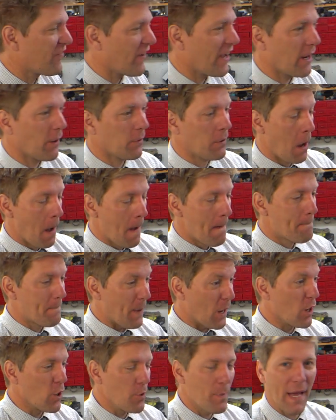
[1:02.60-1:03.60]
field,
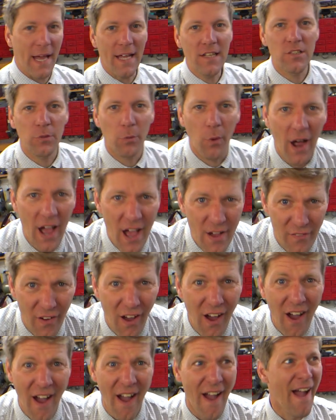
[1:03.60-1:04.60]
boom, into
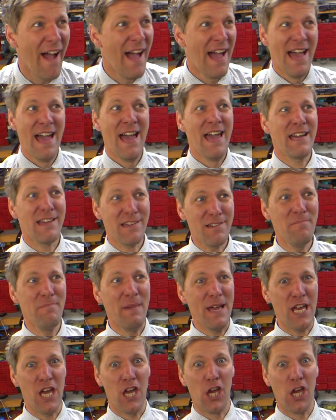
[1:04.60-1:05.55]
whatever. It can be